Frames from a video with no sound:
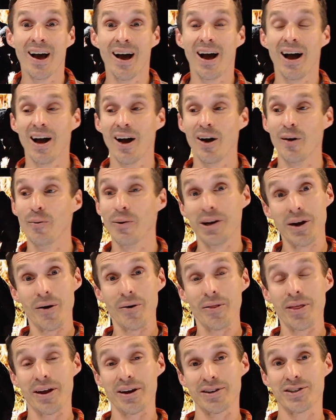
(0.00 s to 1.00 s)
Uh, we
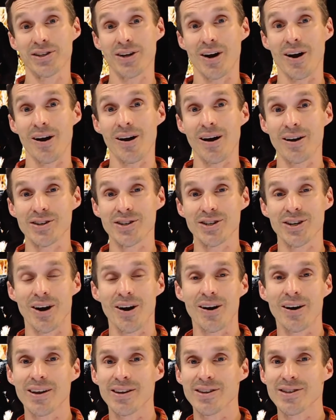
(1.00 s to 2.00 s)
know that a, sar- a
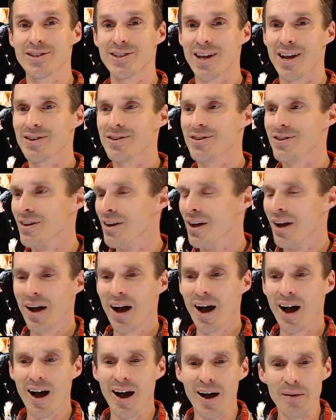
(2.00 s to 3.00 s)
shark can sense
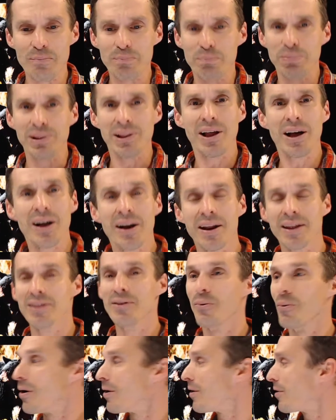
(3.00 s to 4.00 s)
uh, blood in the
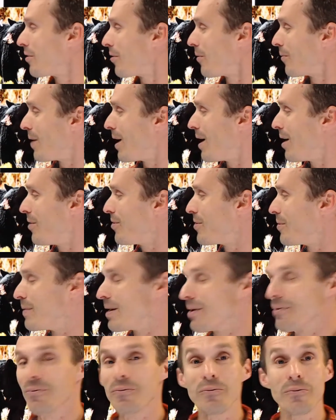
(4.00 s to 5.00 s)
water around them
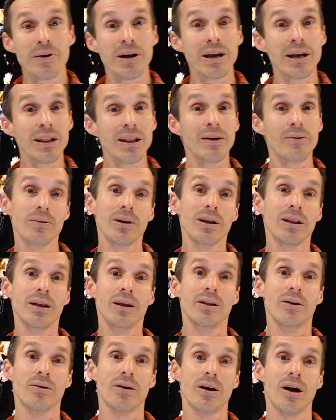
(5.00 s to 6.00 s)
at really, really
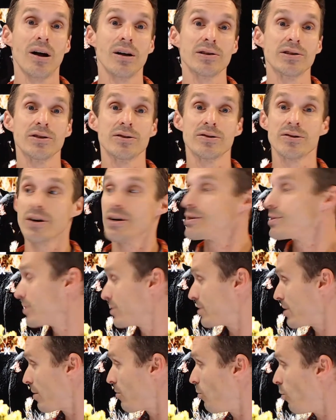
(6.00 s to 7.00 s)
low
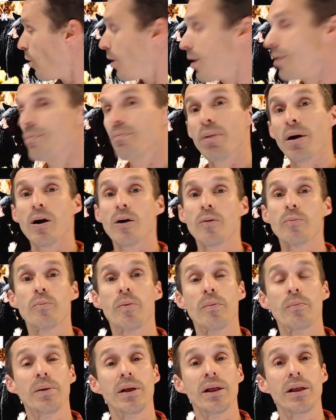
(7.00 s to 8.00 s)
concentrations, at one part
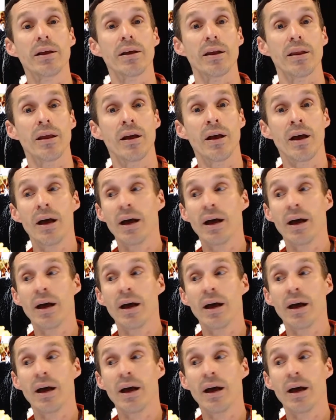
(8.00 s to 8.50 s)
per billion.